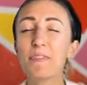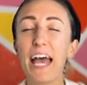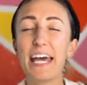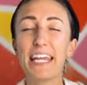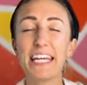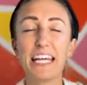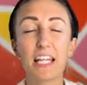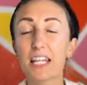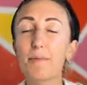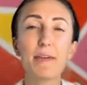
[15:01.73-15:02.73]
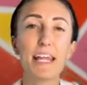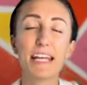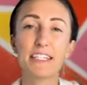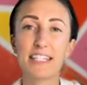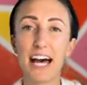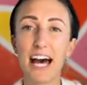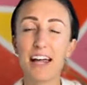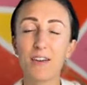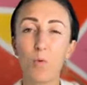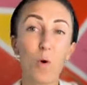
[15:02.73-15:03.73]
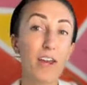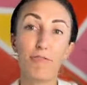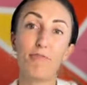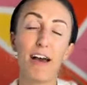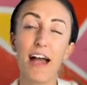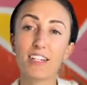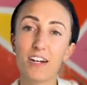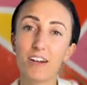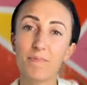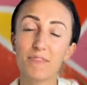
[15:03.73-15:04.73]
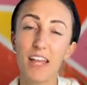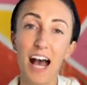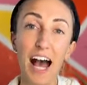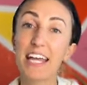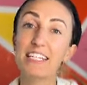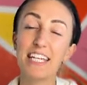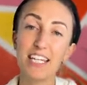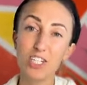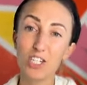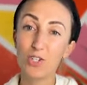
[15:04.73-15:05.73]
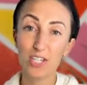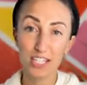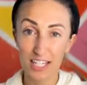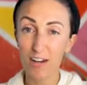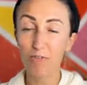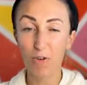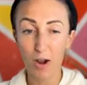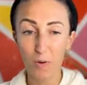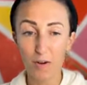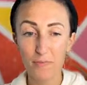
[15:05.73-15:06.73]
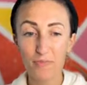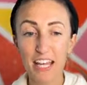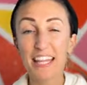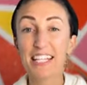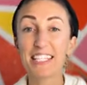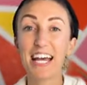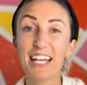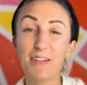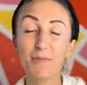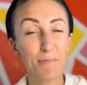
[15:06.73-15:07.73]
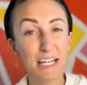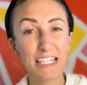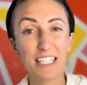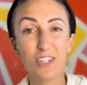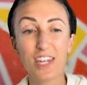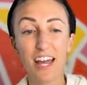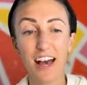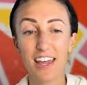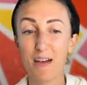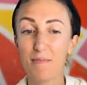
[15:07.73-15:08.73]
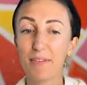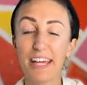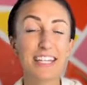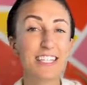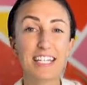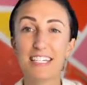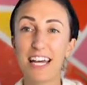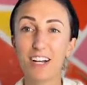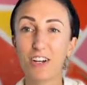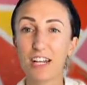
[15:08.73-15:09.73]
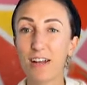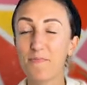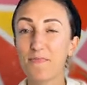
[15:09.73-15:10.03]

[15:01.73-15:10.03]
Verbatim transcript: and it eliminates that what if factor. I intend to do this and therefore I will. The second piece to the I am plan is the integrity.